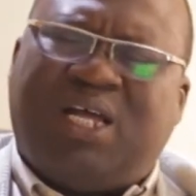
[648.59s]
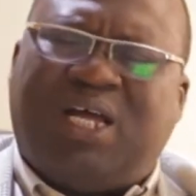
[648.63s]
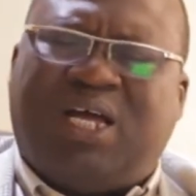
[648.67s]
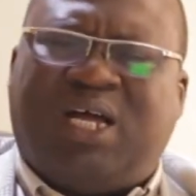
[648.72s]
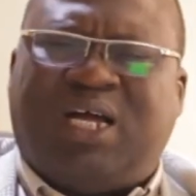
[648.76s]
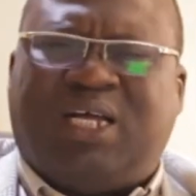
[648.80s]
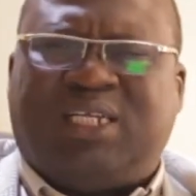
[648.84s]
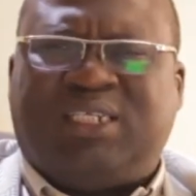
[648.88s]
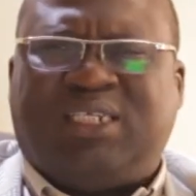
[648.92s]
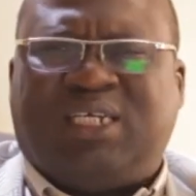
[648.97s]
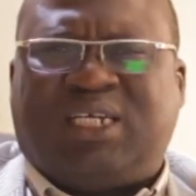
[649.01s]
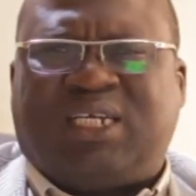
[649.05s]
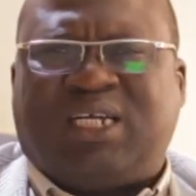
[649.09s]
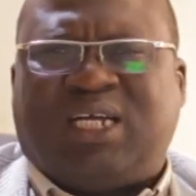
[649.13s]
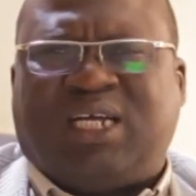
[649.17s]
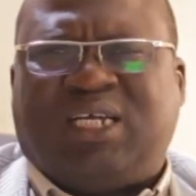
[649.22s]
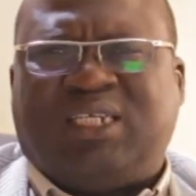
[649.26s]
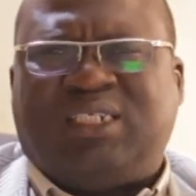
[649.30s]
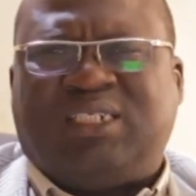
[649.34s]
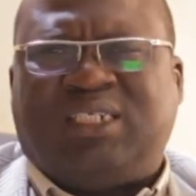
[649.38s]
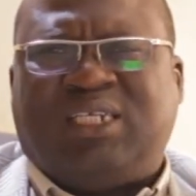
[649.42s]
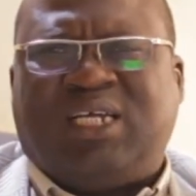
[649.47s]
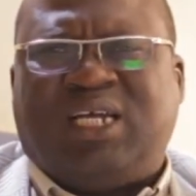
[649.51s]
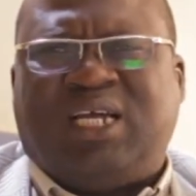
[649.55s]
and they
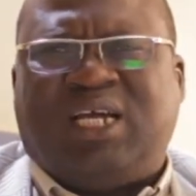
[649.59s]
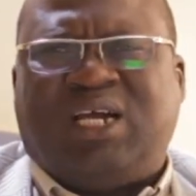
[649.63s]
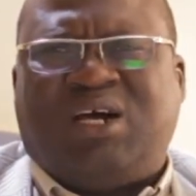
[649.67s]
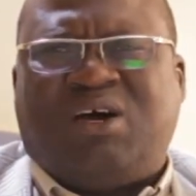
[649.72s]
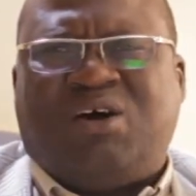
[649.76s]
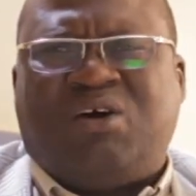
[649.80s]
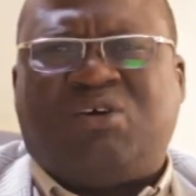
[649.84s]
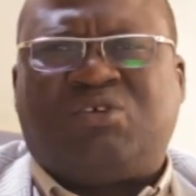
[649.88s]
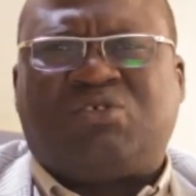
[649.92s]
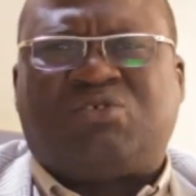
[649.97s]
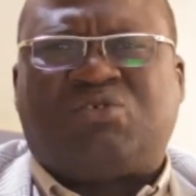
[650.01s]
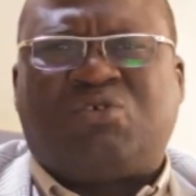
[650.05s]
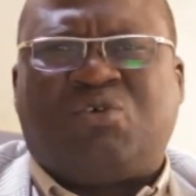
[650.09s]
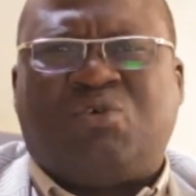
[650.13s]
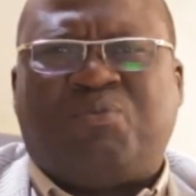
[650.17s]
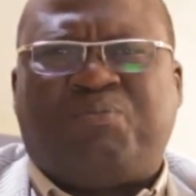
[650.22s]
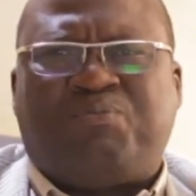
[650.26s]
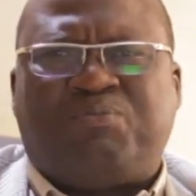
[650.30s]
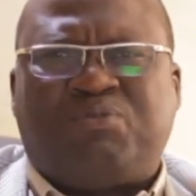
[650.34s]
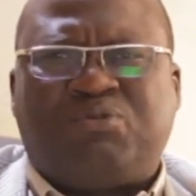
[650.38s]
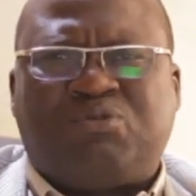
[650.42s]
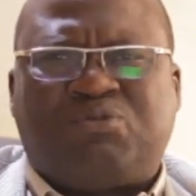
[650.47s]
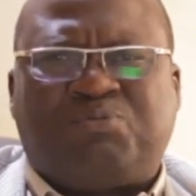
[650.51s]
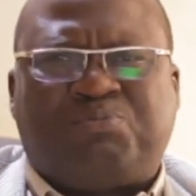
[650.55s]
can also
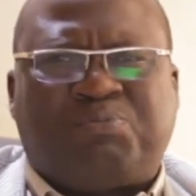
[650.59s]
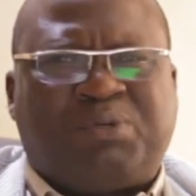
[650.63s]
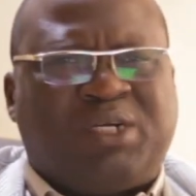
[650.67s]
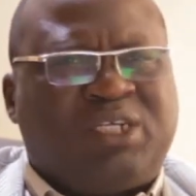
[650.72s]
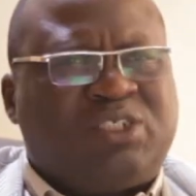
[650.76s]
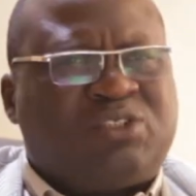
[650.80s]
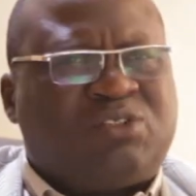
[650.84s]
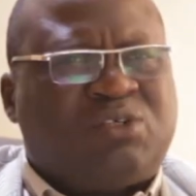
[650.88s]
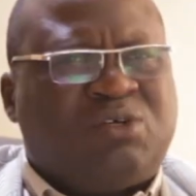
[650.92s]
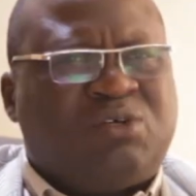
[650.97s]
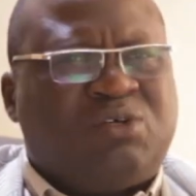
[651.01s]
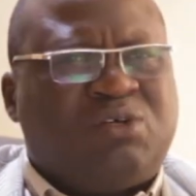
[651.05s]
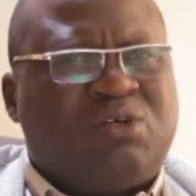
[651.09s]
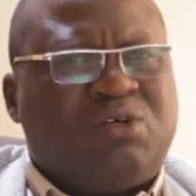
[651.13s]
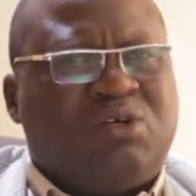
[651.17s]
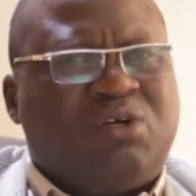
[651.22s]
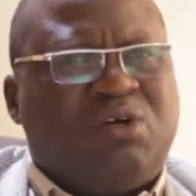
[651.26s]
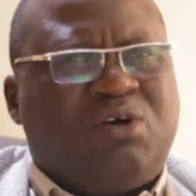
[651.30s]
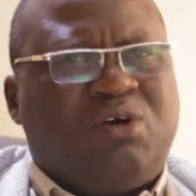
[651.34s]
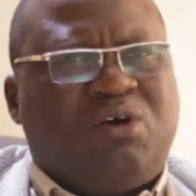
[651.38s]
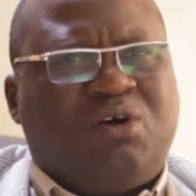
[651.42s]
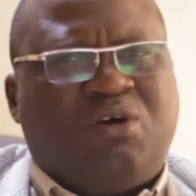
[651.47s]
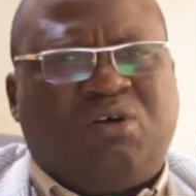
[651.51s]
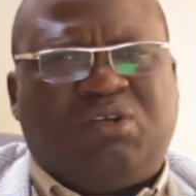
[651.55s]
put pressure
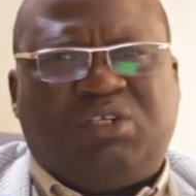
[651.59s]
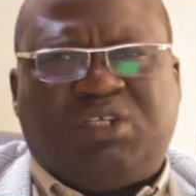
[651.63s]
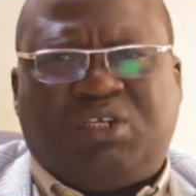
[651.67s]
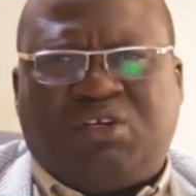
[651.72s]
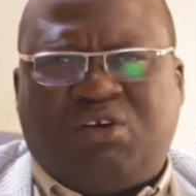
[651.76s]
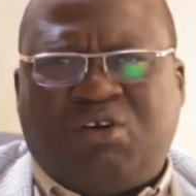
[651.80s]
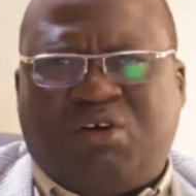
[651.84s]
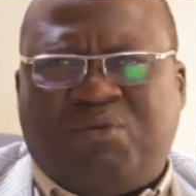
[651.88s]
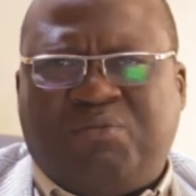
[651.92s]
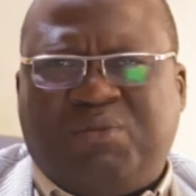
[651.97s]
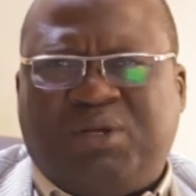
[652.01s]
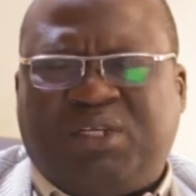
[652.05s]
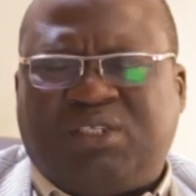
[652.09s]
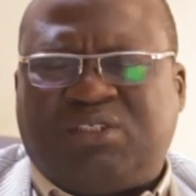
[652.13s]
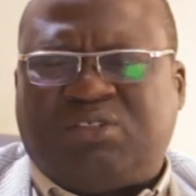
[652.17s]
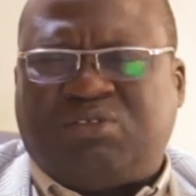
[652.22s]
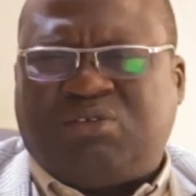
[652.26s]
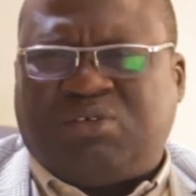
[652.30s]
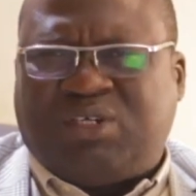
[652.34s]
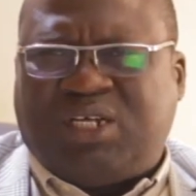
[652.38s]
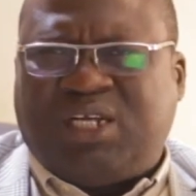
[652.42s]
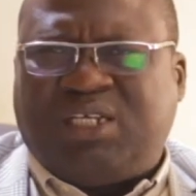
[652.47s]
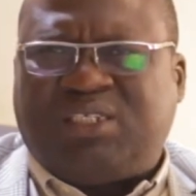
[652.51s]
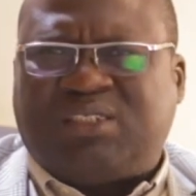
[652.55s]
on the government to
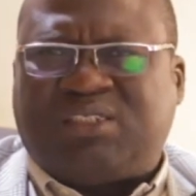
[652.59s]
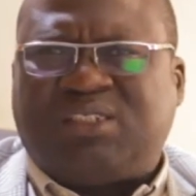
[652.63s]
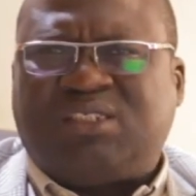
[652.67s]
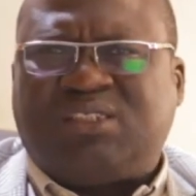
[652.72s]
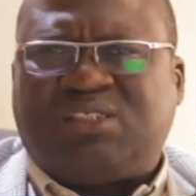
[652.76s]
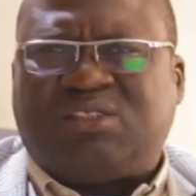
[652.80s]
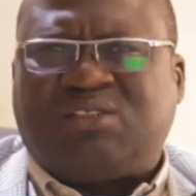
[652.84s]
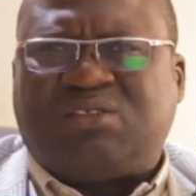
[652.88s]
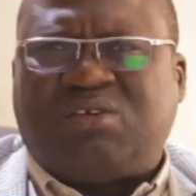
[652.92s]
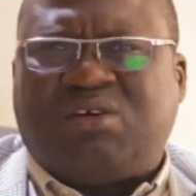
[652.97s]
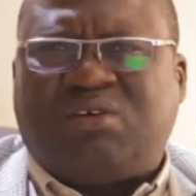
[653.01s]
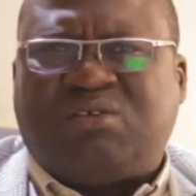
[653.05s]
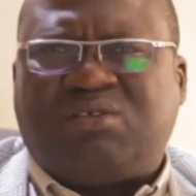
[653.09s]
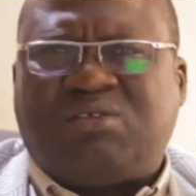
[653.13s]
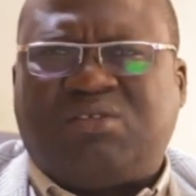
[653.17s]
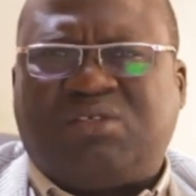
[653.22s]
get things done.